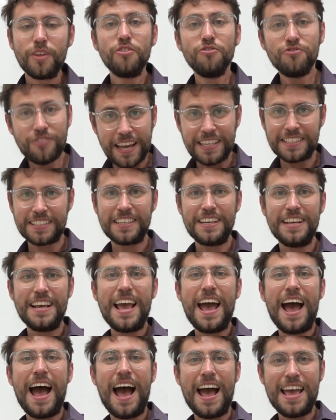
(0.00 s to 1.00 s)
Right,
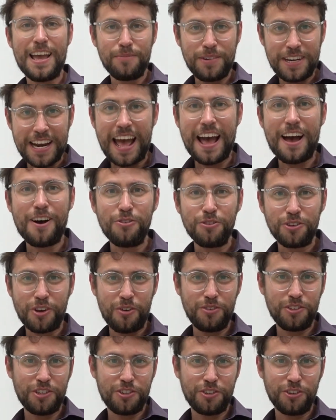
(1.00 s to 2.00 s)
I am now
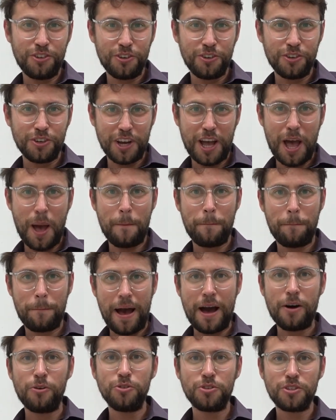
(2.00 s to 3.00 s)
going to talk
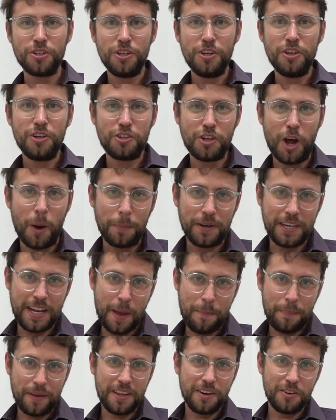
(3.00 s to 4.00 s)
about top
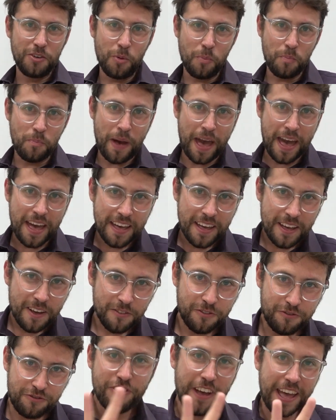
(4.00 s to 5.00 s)
tip number
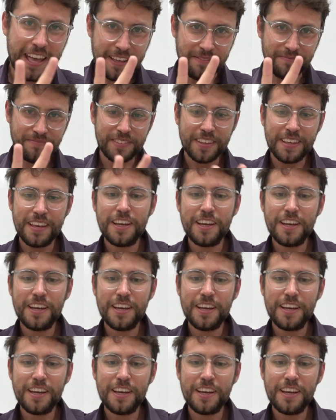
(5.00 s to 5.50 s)
3.